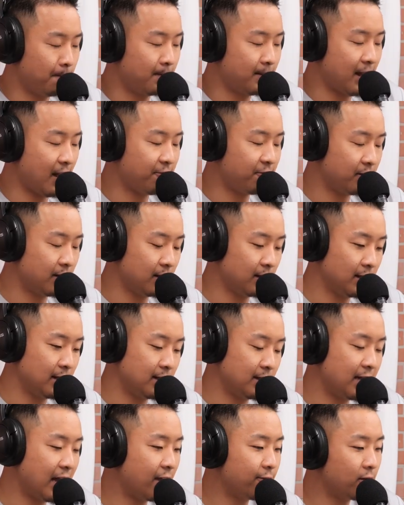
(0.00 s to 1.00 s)
Definitely.
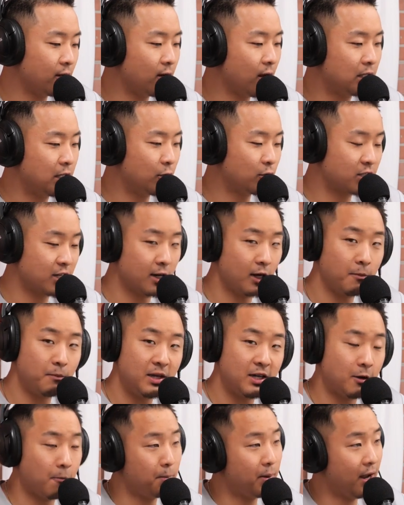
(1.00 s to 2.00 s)
David, there's gonna be
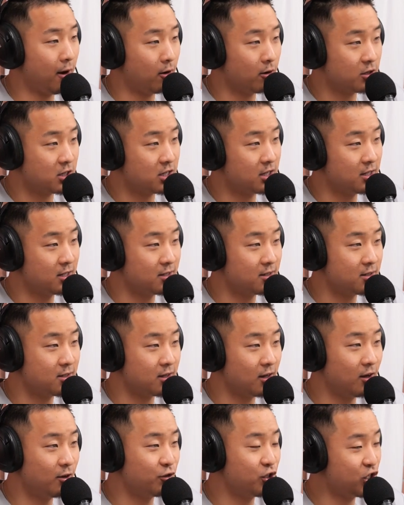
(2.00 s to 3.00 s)
comparisons
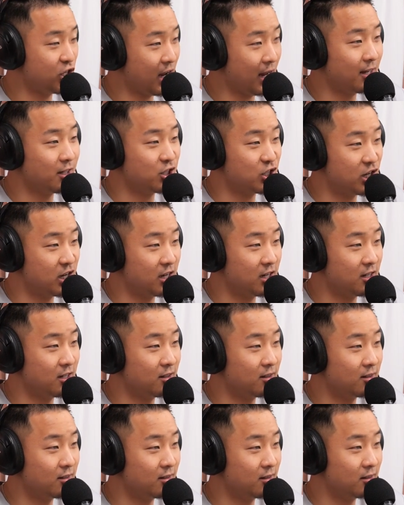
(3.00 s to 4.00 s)
of Shang-Chi